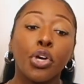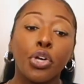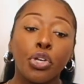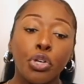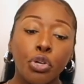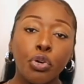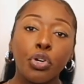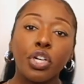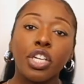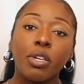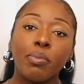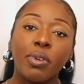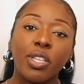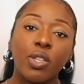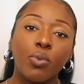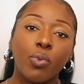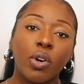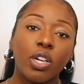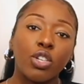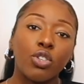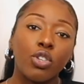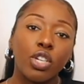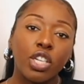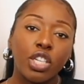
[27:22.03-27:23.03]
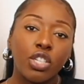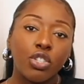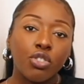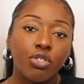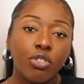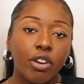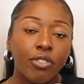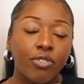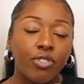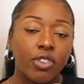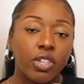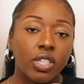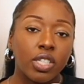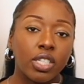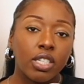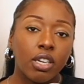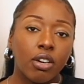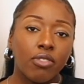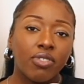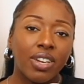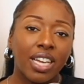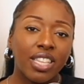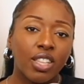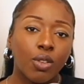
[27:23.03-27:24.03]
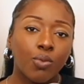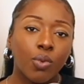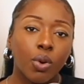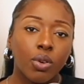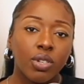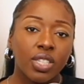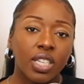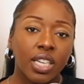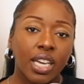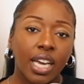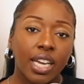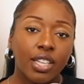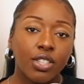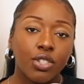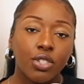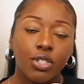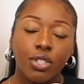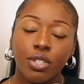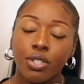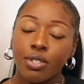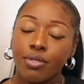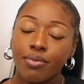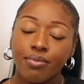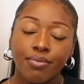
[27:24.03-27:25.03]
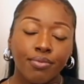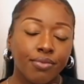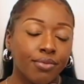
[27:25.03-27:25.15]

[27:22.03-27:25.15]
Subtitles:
you're going to be the one looking sorry for yourself like the world is against you.